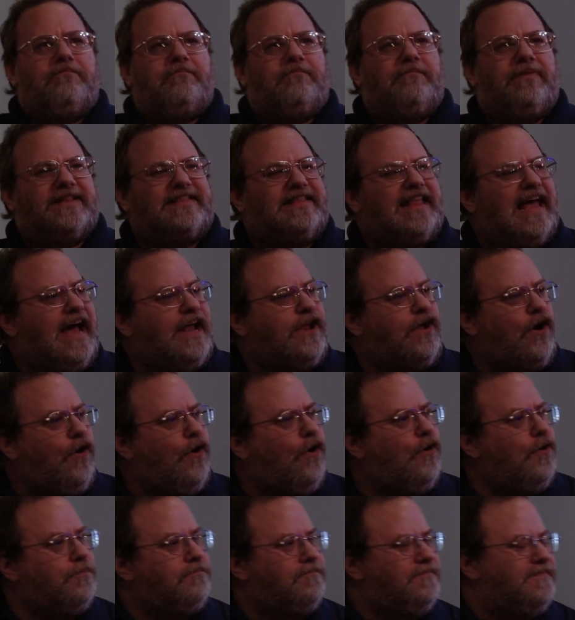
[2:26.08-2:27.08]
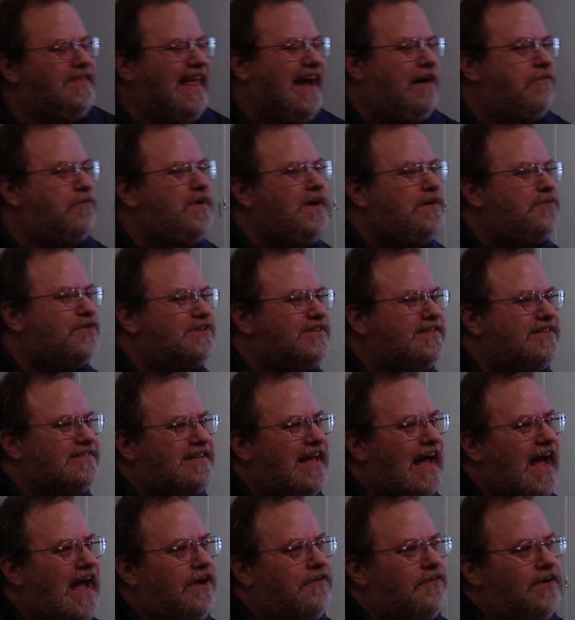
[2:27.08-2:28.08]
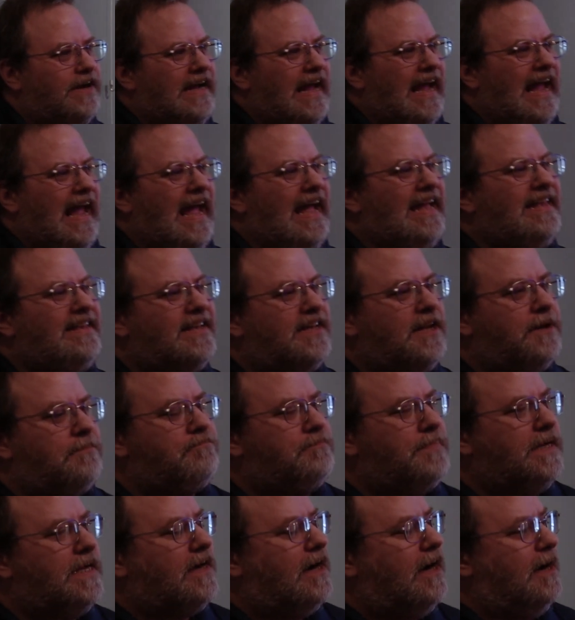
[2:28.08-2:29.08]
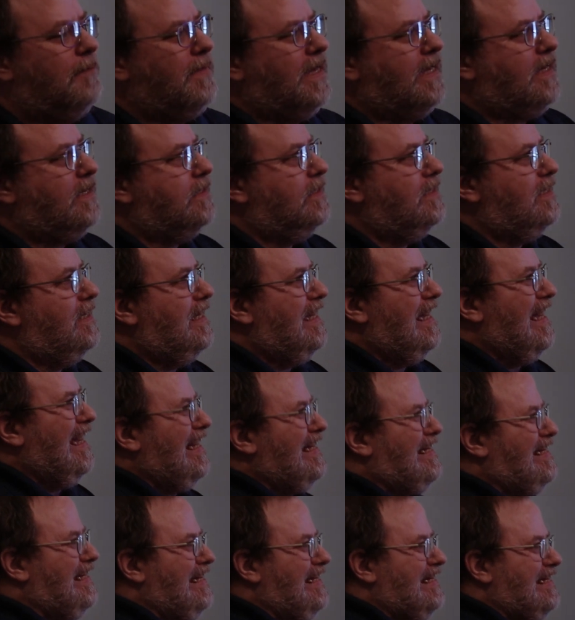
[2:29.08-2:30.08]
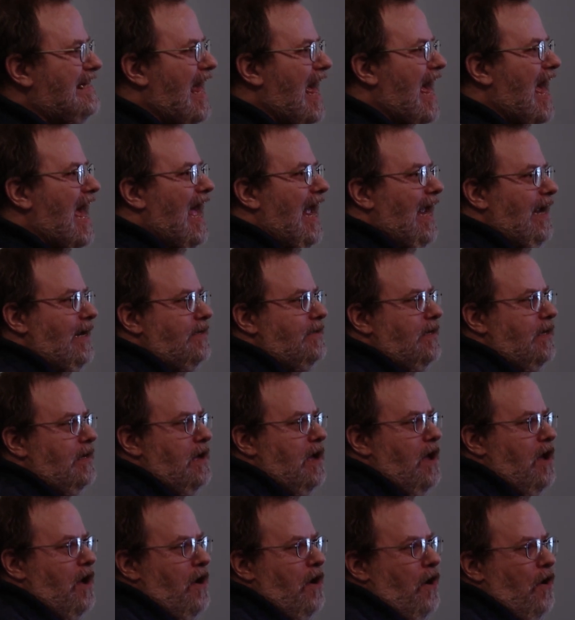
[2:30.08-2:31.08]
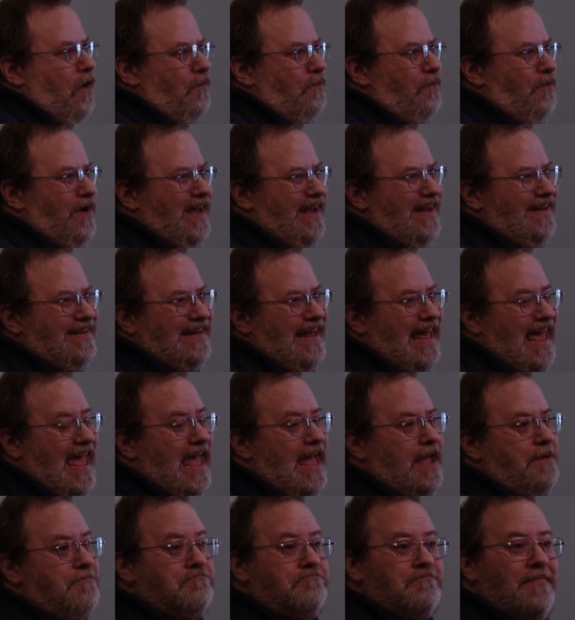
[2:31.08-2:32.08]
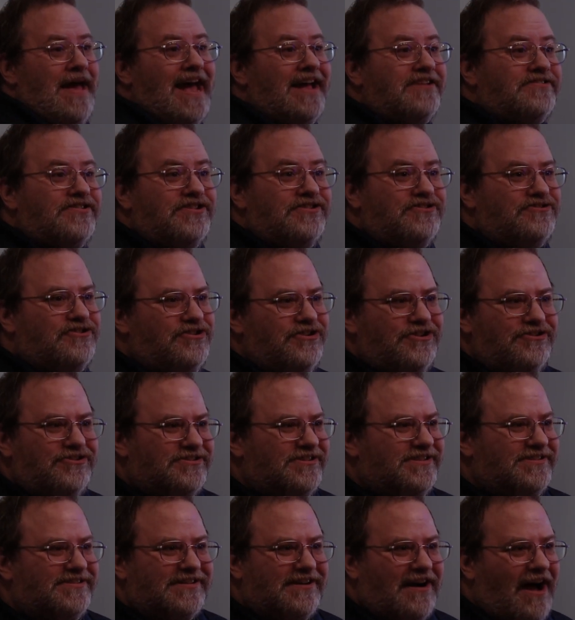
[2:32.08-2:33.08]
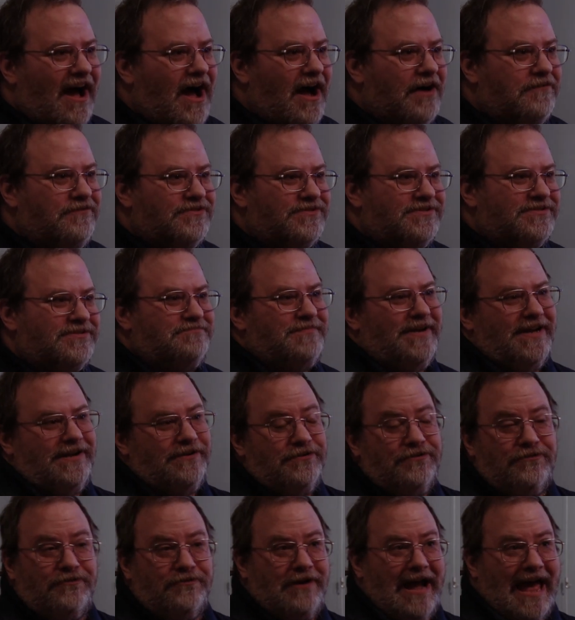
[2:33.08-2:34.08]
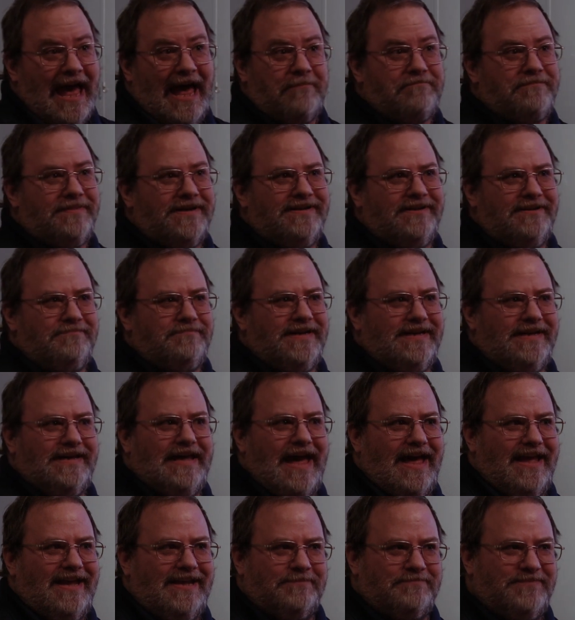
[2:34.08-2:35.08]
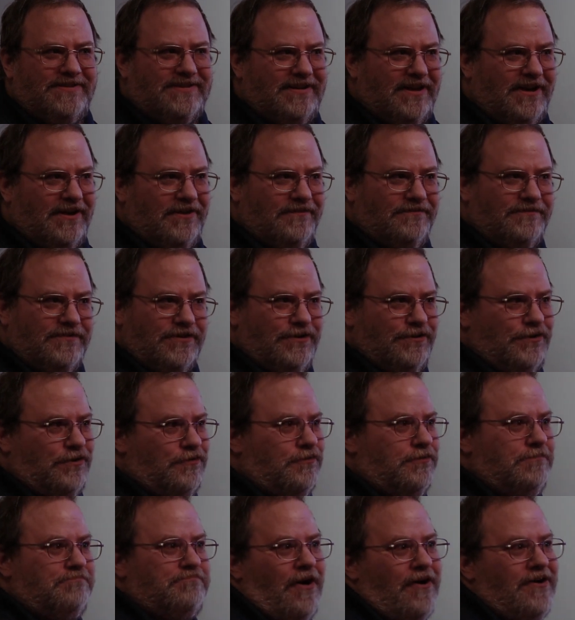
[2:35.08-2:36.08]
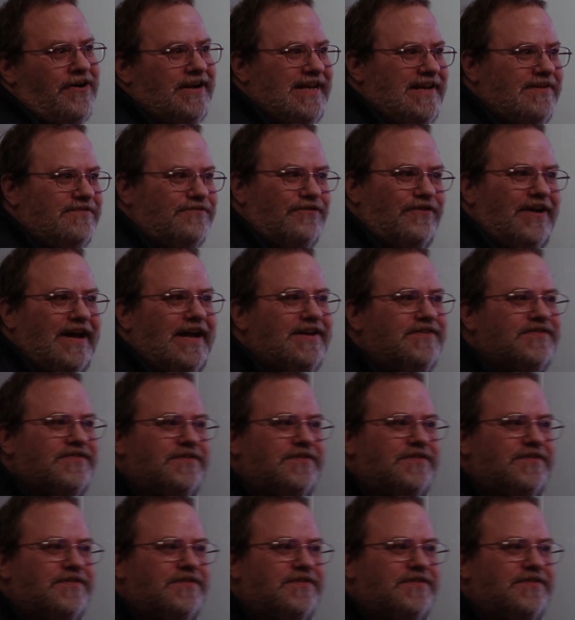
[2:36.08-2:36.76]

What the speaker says: But that hope that we were desiring ended up becoming denied when a Massachusetts congressman who happened to be gay himself, good old Barney Frank